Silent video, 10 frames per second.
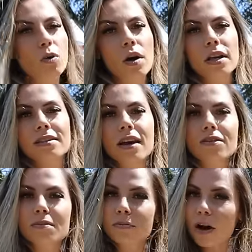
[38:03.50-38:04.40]
you want to
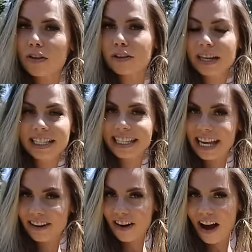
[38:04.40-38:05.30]
sell some other things
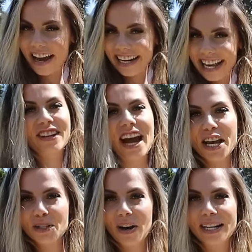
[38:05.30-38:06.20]
later on. If you
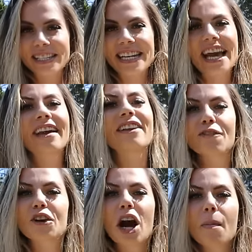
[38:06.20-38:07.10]
guys want to see that,
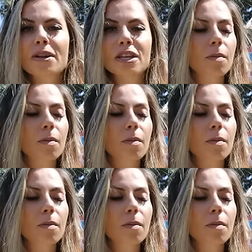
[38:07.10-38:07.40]
leave a comment